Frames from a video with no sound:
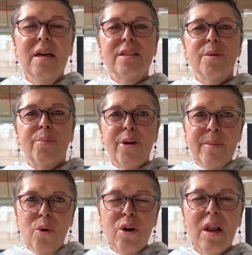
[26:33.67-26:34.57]
to bring
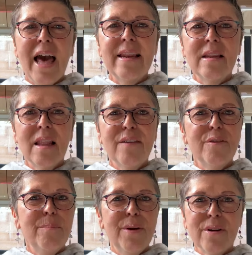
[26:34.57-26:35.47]
more light and love
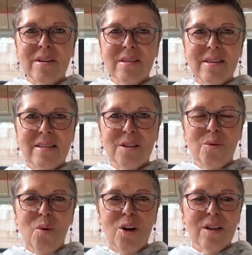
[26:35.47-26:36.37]
and miracles into the
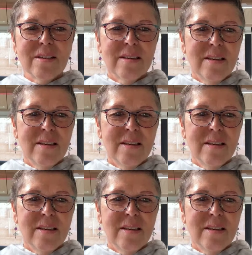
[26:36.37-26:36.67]
world?